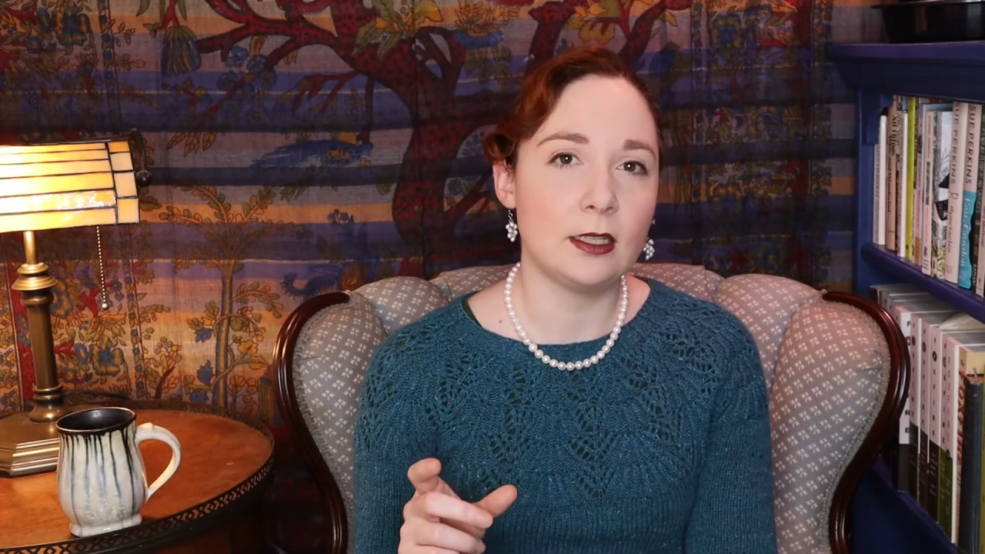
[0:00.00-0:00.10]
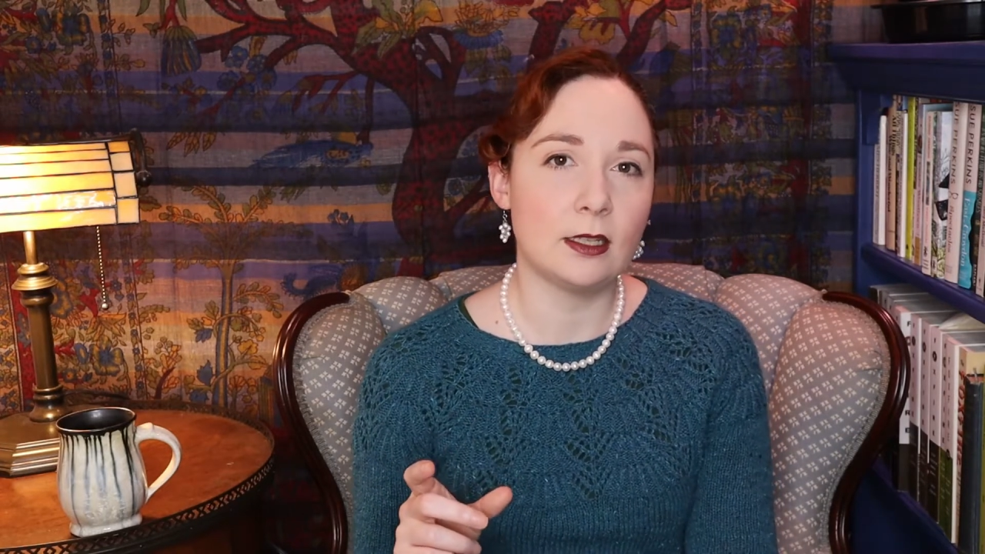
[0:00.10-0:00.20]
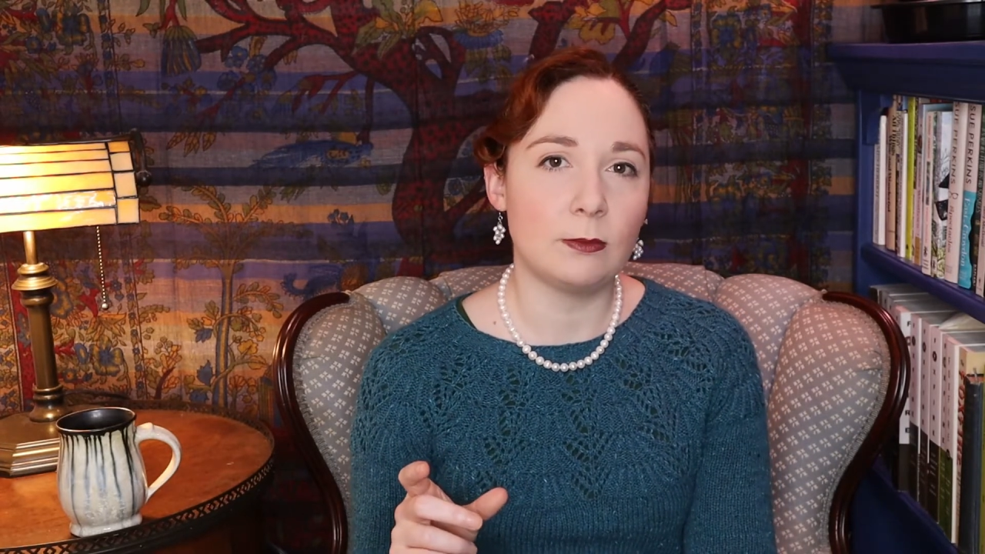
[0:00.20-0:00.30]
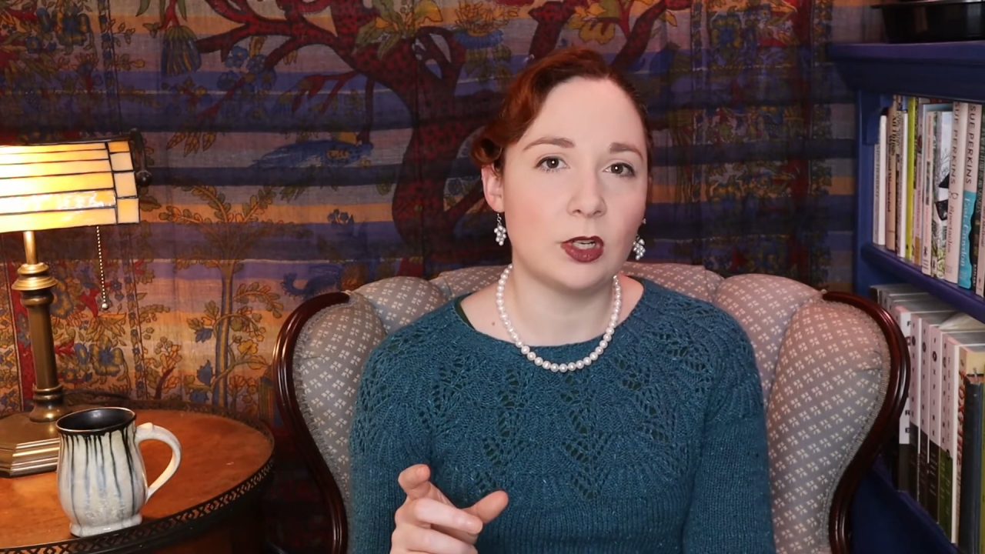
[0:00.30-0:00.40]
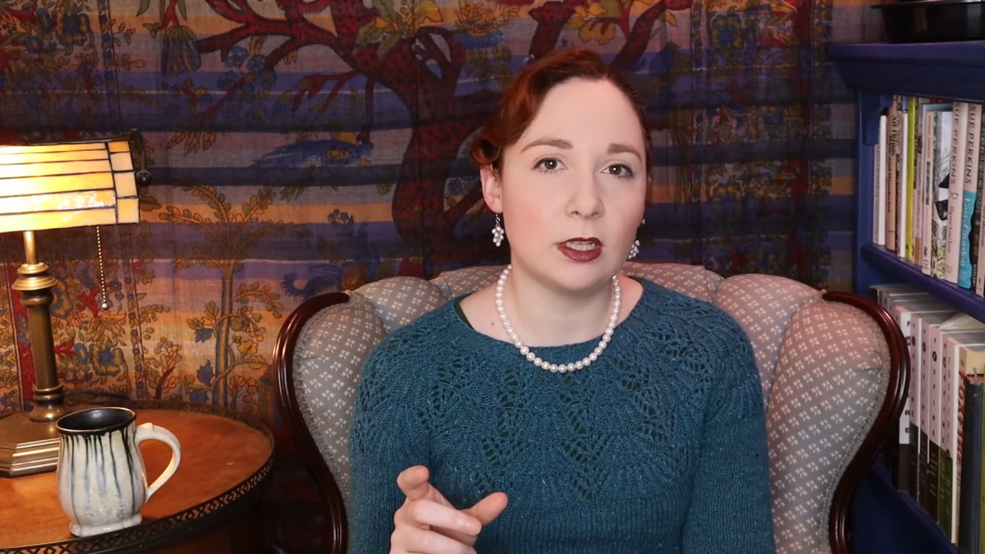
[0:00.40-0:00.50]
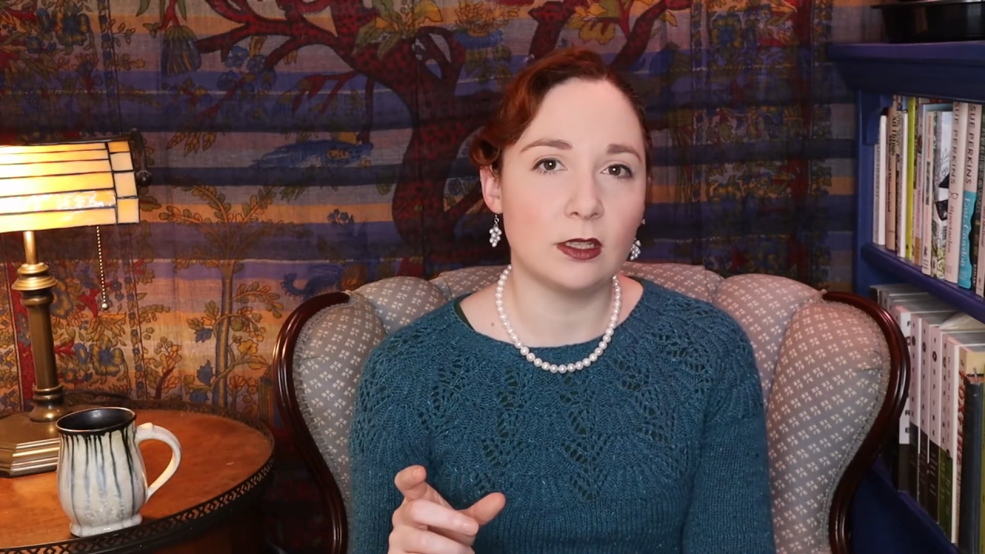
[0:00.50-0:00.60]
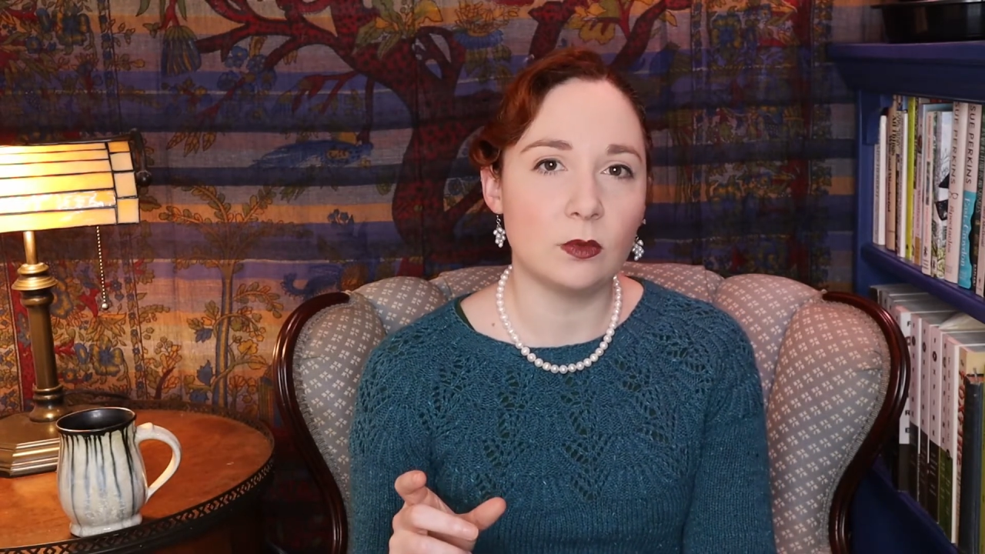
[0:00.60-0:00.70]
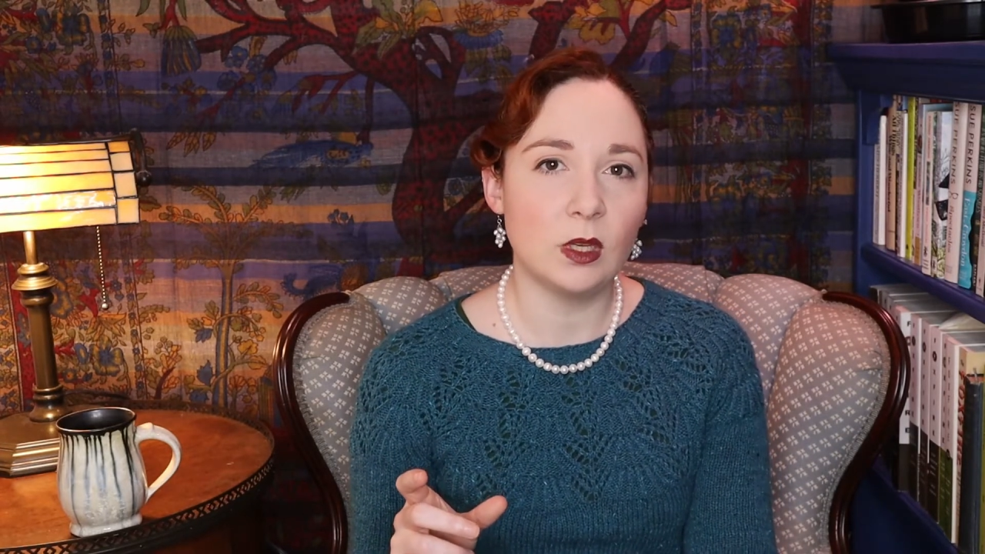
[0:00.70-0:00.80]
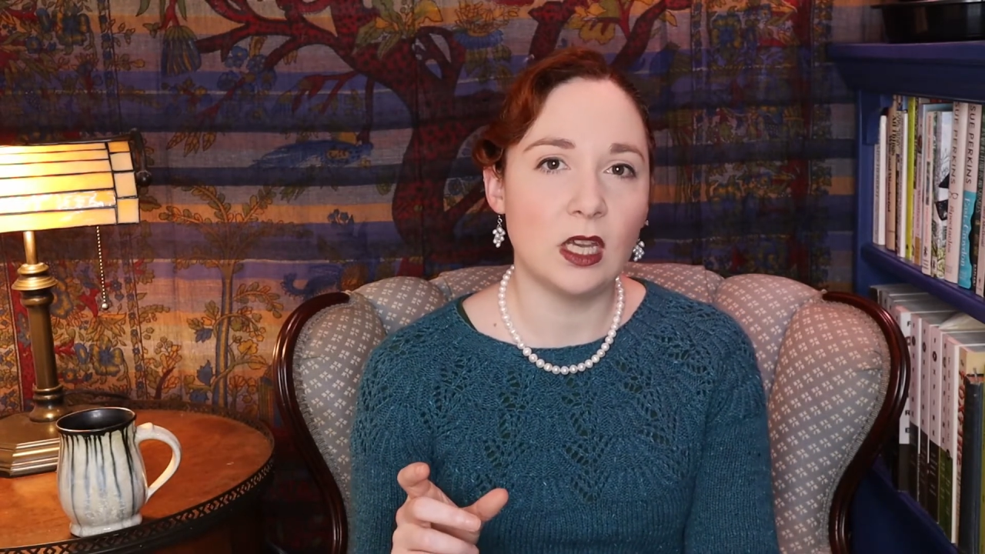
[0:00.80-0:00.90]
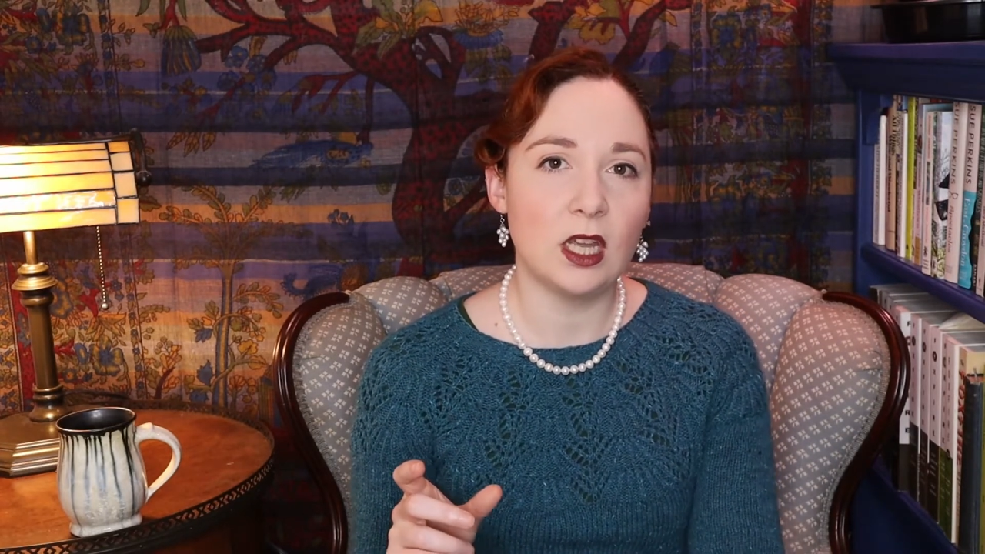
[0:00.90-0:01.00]
subject this
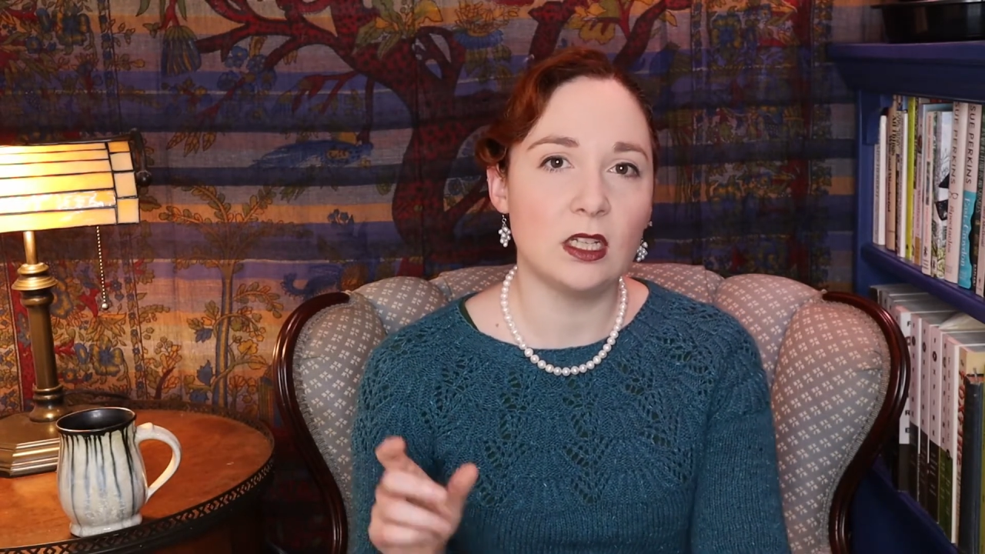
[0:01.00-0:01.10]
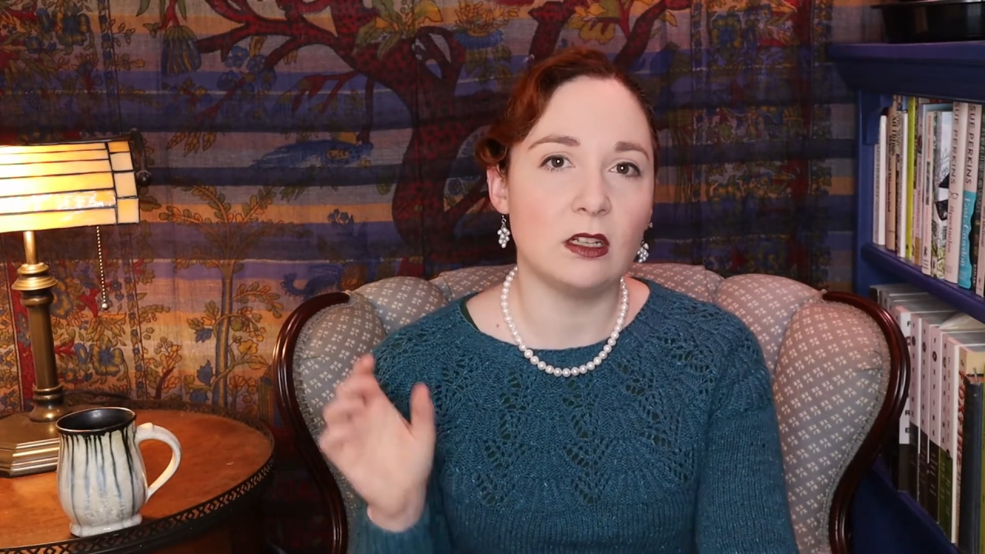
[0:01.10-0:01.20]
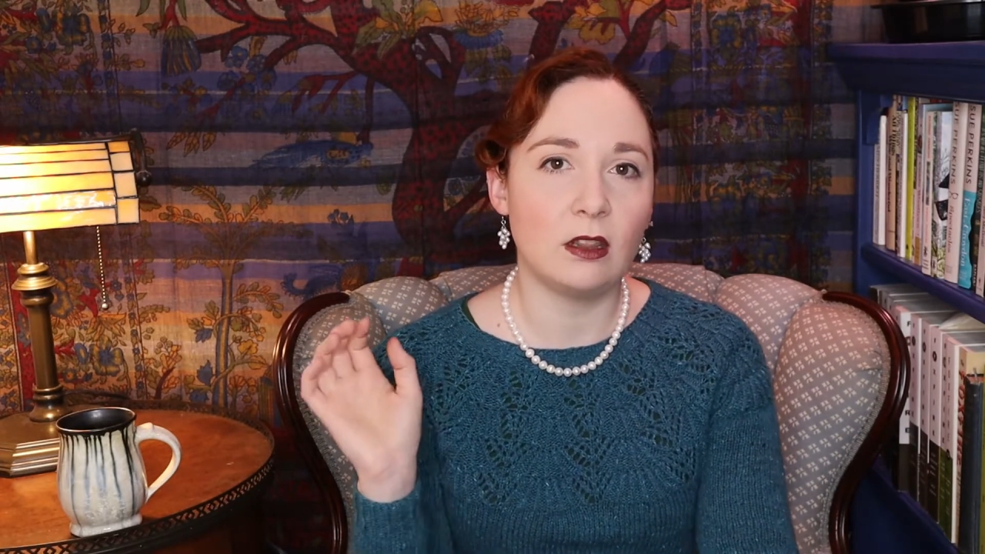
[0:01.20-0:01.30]
weekend,